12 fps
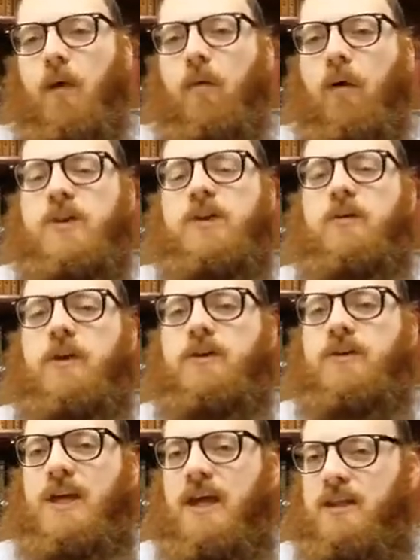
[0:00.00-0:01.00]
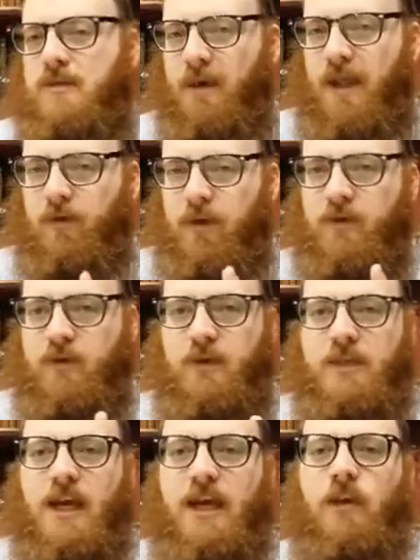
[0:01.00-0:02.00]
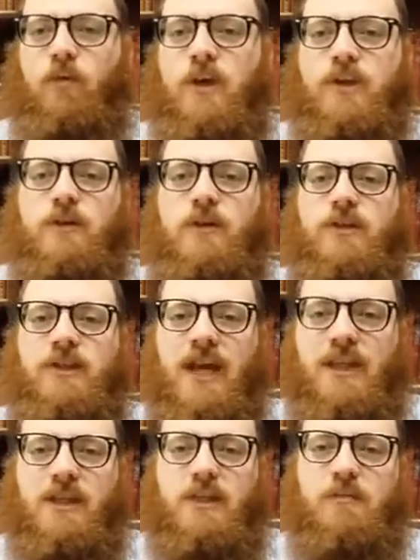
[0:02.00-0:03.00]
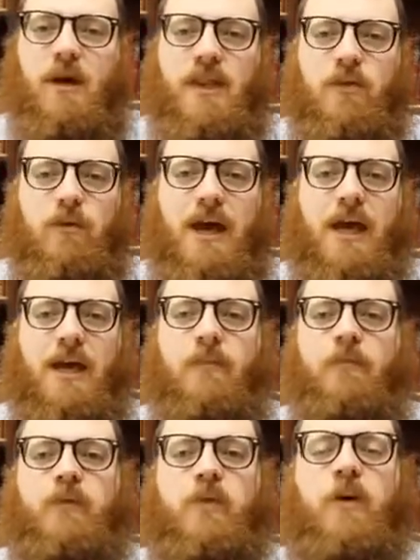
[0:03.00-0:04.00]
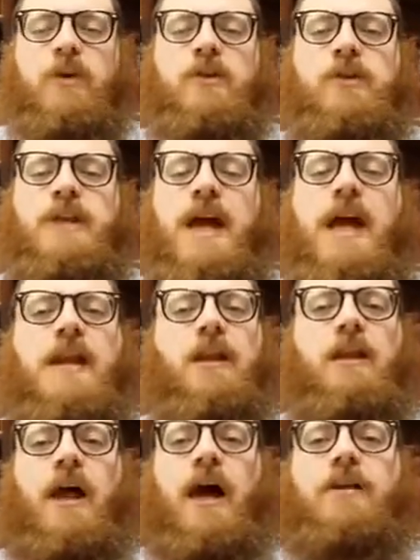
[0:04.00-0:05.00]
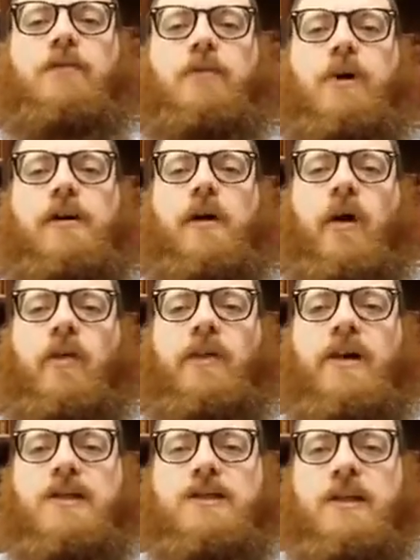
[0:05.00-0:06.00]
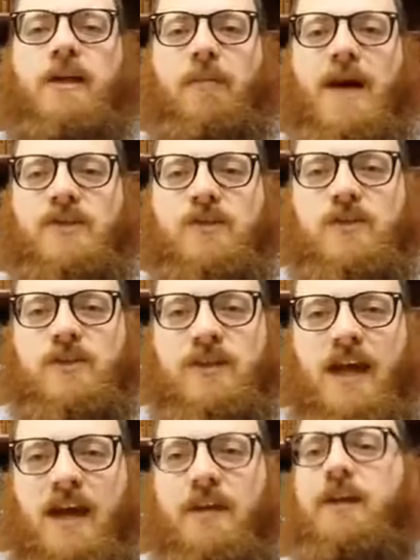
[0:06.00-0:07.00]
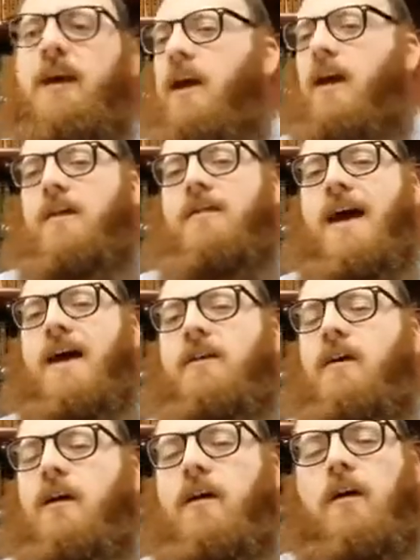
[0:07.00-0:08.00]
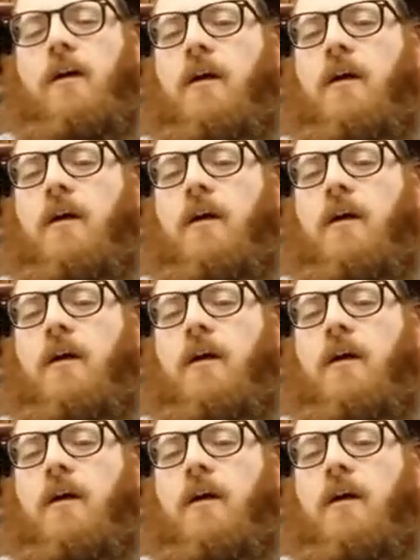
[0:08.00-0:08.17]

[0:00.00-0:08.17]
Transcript: Once you understand this, by the way, just one second. Once you understand this, by the way, you understand a lot of what all the Chassidic masters said, that,